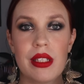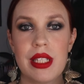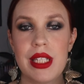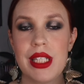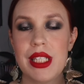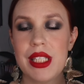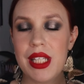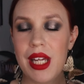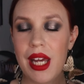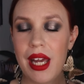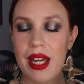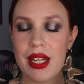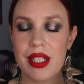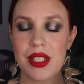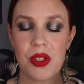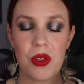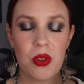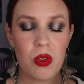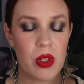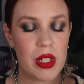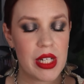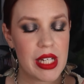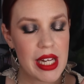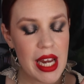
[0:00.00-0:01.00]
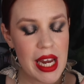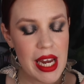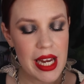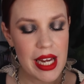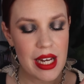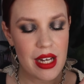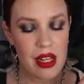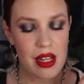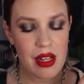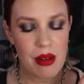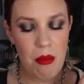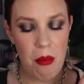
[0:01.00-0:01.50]
Lisa has
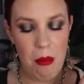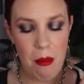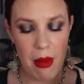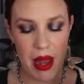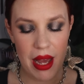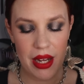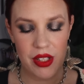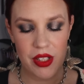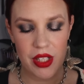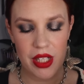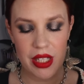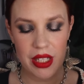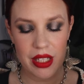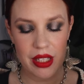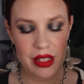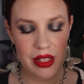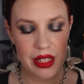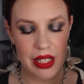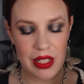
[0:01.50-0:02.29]
created magic.